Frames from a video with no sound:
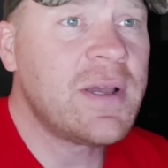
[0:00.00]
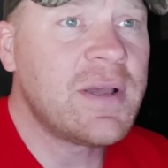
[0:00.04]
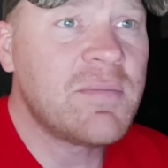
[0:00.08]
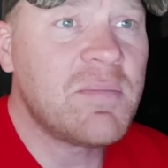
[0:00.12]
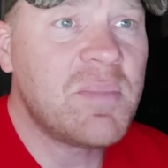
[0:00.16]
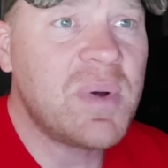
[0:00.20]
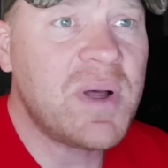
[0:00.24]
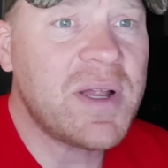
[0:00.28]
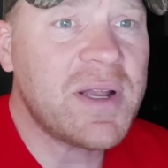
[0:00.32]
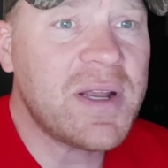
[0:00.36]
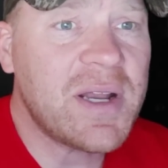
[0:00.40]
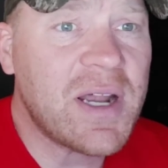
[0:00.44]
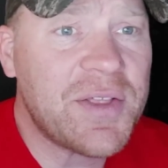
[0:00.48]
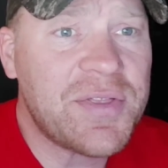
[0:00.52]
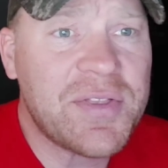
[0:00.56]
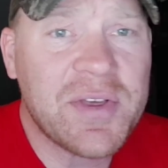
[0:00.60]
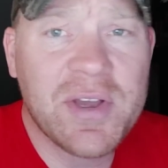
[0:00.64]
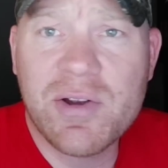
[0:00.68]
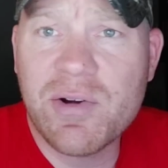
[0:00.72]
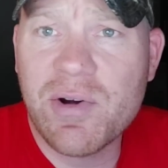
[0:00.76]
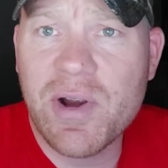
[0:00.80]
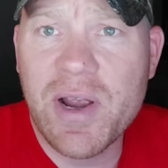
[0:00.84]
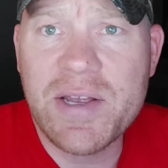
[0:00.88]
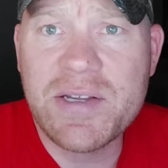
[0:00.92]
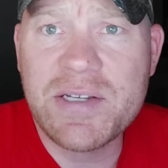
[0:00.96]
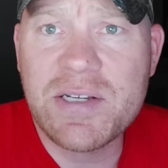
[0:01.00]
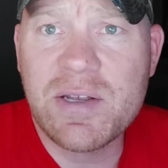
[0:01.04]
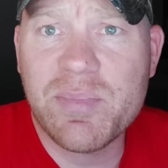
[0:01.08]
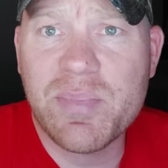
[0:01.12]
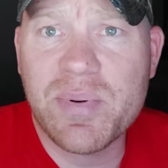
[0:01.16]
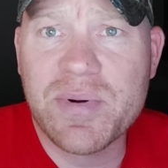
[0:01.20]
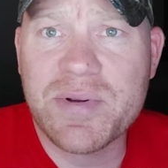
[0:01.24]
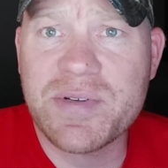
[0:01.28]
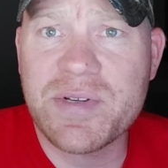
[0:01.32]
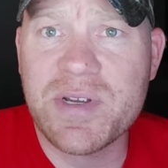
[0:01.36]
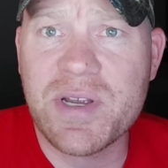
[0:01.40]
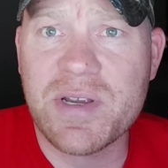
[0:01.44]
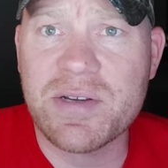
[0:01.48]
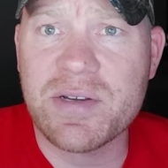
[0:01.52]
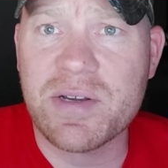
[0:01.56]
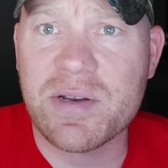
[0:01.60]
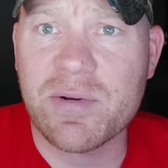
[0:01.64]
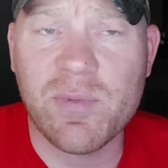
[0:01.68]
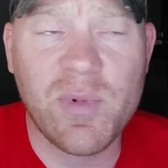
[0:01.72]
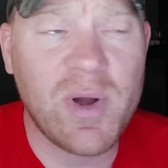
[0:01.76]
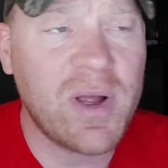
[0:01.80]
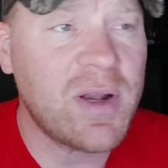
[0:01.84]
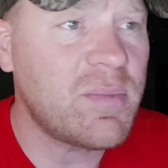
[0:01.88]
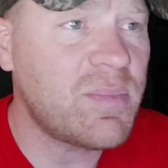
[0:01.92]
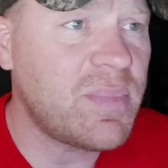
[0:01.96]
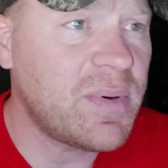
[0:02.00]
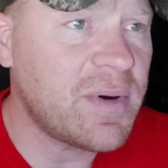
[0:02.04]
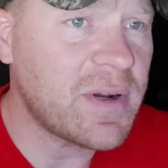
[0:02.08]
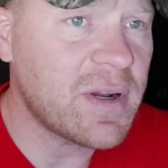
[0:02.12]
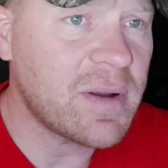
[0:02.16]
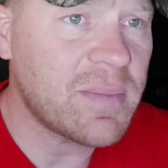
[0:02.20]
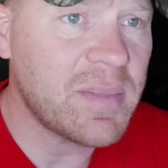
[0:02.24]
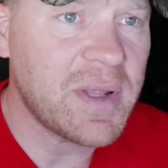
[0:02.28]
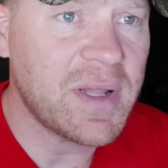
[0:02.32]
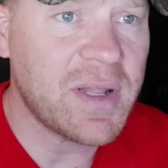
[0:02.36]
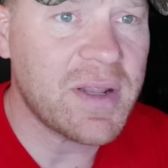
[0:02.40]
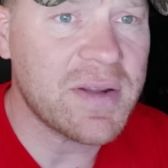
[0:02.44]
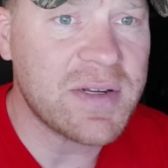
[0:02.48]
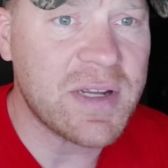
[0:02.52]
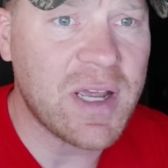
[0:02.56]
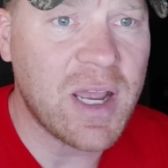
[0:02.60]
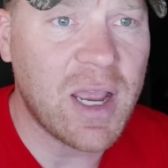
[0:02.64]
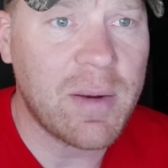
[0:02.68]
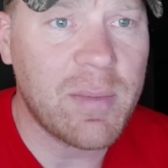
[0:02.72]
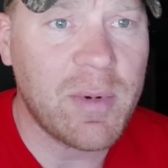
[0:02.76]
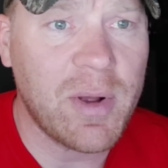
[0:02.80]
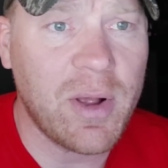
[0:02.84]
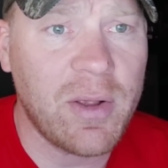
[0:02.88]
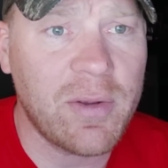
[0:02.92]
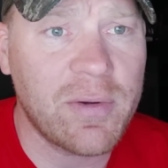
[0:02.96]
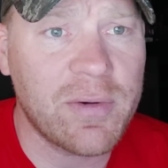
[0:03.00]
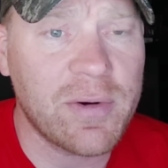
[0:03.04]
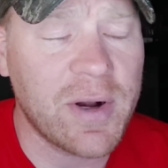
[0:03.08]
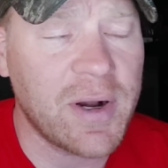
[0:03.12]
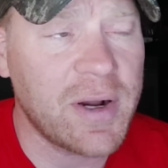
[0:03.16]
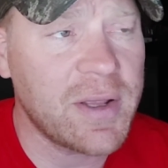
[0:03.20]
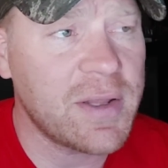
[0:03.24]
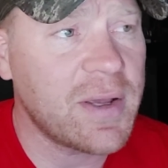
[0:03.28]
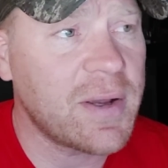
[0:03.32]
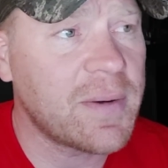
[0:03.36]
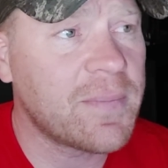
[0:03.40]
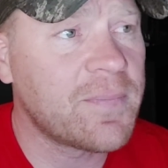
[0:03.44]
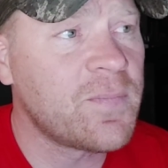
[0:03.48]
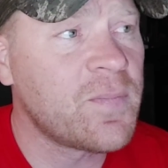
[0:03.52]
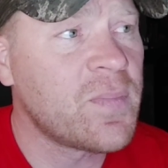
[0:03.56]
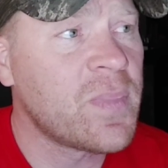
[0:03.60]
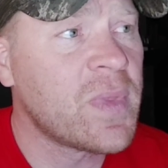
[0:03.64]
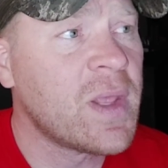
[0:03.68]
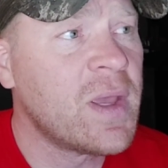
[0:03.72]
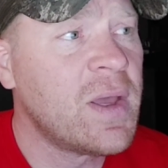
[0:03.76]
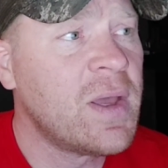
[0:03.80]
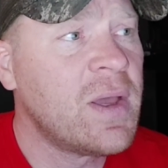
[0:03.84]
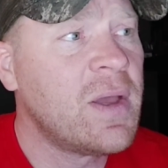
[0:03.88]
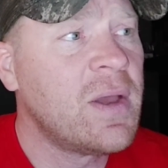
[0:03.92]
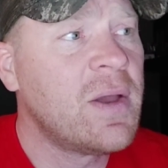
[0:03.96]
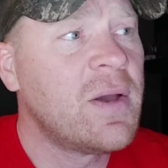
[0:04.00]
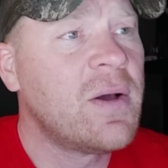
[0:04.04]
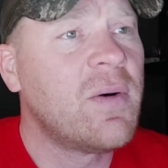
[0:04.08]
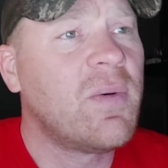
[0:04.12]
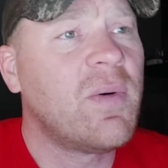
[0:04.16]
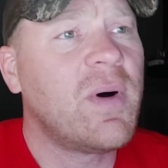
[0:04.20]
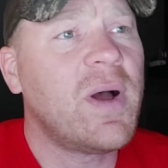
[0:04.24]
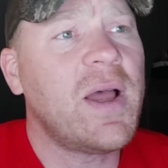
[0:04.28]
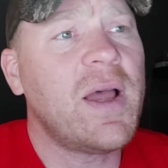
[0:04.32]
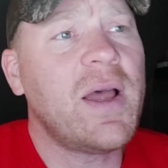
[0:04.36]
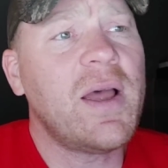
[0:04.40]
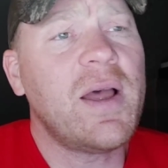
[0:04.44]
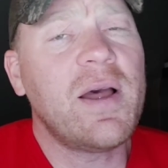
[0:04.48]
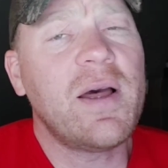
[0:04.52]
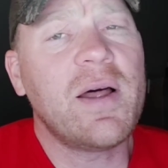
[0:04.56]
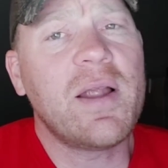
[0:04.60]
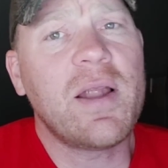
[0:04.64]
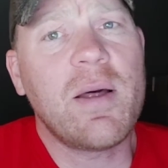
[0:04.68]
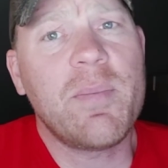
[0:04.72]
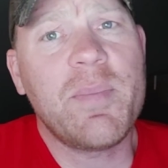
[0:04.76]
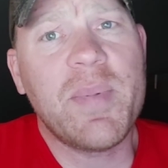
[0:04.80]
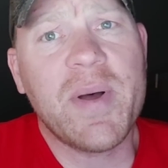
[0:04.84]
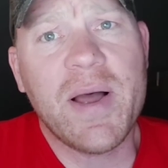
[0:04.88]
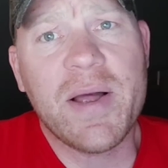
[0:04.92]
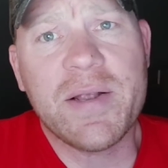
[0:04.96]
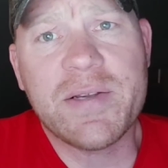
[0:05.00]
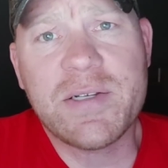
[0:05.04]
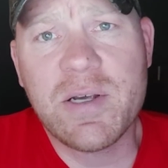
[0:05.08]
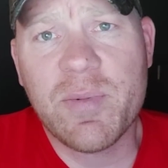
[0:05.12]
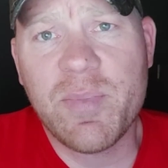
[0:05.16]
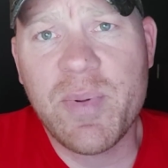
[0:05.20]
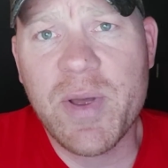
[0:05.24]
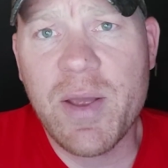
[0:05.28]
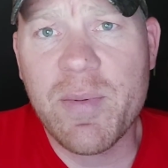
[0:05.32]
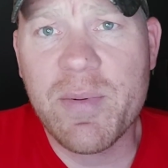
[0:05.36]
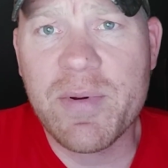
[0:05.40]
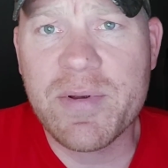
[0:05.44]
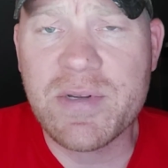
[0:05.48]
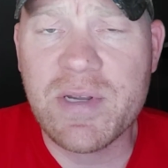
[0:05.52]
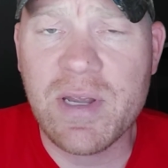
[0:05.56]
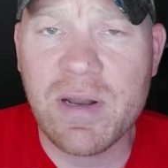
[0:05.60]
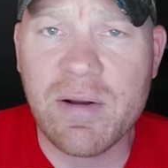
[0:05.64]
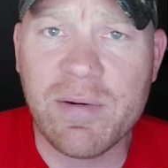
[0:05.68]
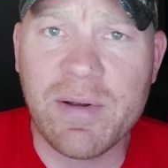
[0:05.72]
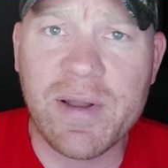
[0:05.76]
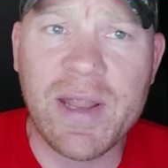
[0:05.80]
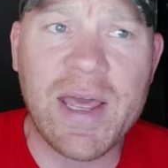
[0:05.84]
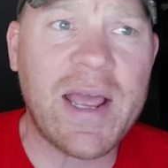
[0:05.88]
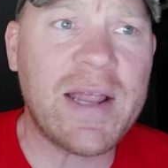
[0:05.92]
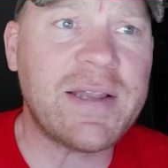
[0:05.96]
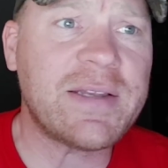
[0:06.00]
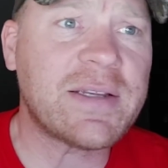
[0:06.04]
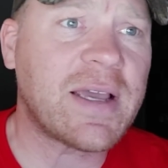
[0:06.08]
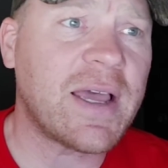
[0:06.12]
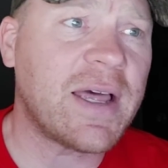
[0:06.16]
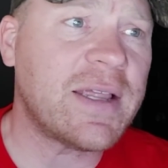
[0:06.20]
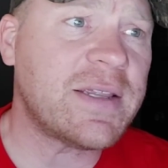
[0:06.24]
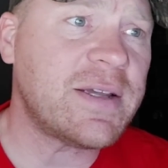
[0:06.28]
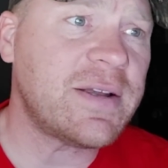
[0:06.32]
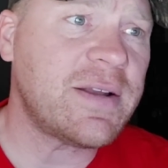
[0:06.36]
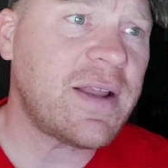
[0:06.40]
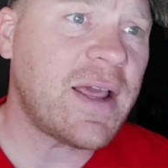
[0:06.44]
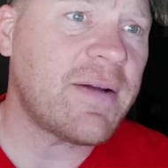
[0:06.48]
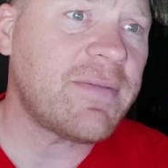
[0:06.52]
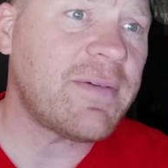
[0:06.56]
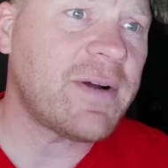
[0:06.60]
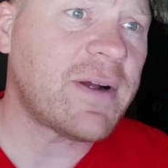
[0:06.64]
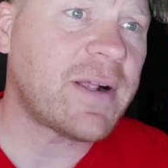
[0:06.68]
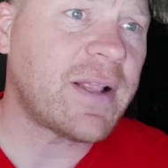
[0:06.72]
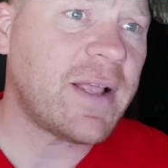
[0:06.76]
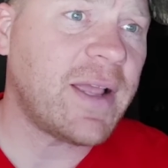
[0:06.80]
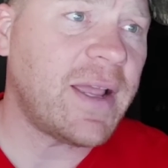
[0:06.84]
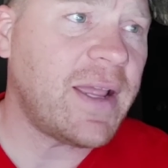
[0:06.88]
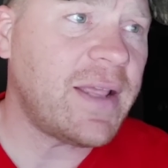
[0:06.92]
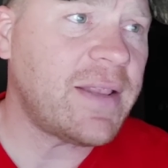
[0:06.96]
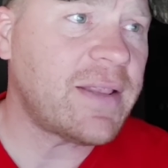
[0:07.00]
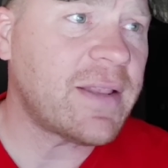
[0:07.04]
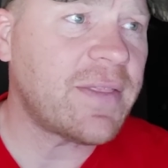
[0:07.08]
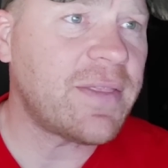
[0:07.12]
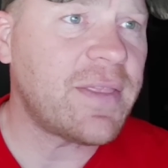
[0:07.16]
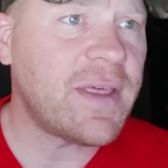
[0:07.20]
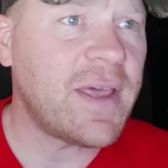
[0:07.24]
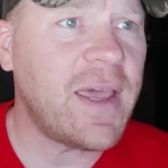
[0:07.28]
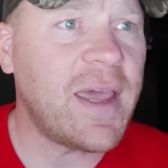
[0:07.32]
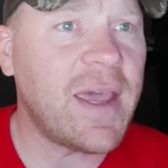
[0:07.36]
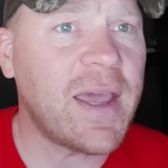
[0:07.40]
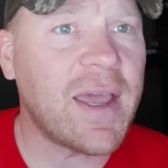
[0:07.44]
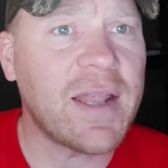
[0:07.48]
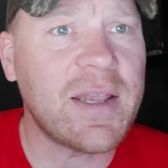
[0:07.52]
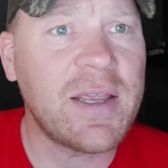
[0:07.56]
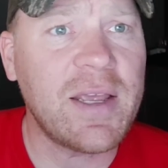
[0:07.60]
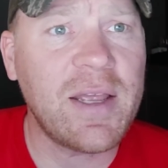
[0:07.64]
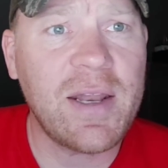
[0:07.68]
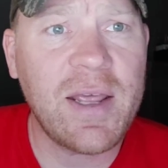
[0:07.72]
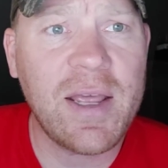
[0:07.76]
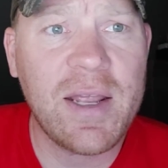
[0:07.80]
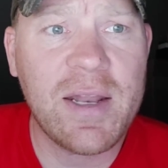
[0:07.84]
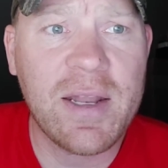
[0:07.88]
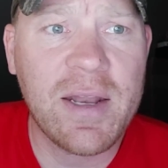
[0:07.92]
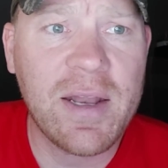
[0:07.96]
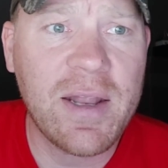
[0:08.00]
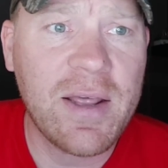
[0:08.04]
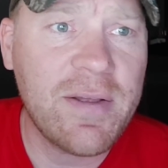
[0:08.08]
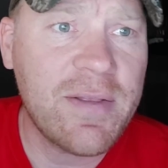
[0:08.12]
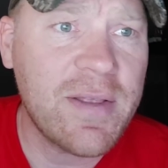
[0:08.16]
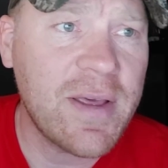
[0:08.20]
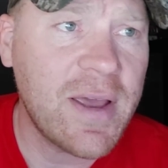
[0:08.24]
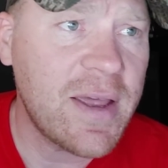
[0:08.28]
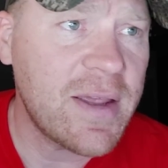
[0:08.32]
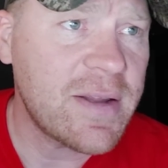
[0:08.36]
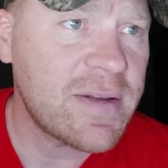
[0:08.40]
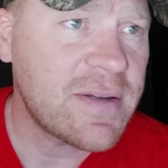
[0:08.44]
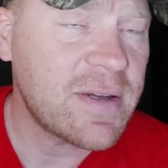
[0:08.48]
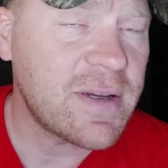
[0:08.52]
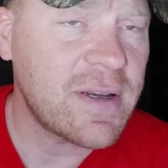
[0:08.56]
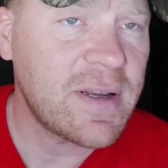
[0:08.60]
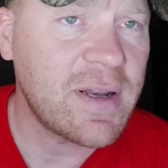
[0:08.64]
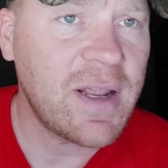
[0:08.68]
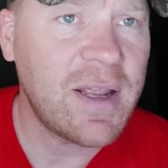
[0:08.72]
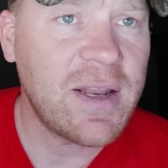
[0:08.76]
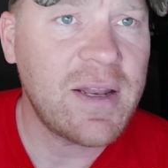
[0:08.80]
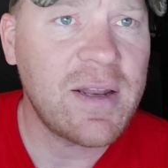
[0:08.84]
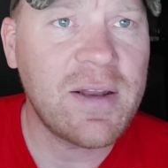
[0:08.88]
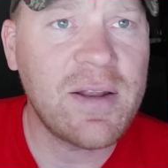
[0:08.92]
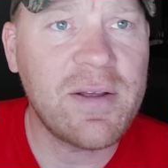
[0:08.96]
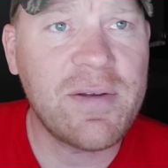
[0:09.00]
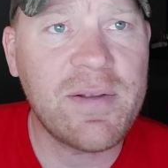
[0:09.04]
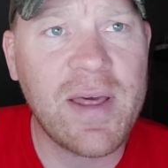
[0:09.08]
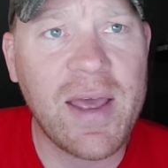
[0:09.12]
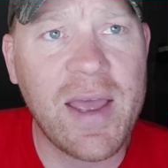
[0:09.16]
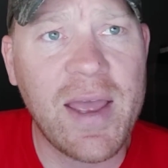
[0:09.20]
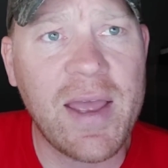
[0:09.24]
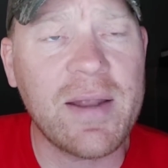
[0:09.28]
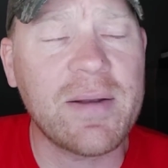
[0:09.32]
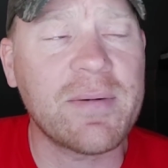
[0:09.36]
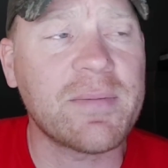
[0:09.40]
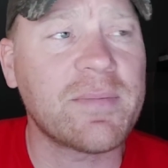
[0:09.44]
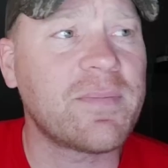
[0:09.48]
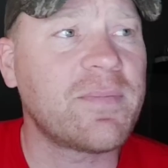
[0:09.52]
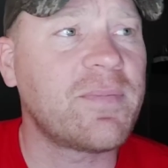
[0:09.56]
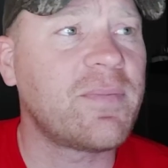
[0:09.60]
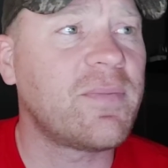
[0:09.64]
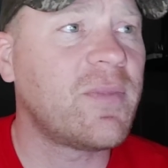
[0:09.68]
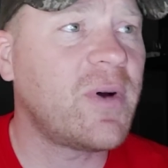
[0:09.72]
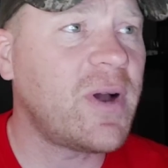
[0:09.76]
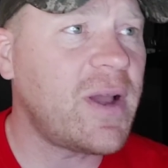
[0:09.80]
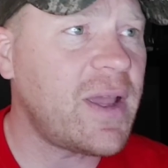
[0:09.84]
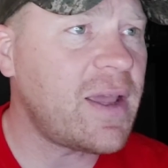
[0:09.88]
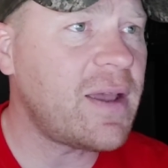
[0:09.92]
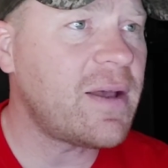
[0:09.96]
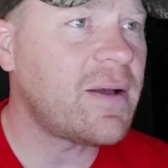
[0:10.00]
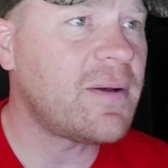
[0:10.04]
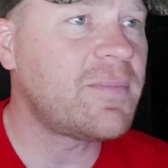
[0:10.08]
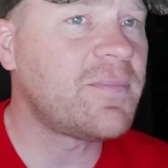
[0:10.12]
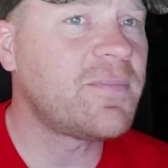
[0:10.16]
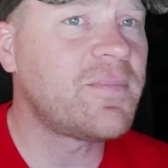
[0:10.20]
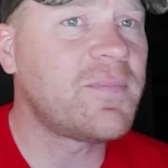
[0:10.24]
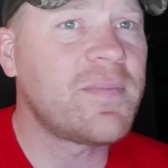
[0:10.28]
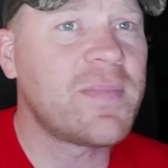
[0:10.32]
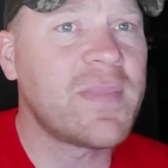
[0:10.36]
But nothing crazy precision. Wasn't putting them in the same hole or anything. Well, a bunch of people said, well, that's because you never cleaned the thing and you need to do this and you need to do that. And well,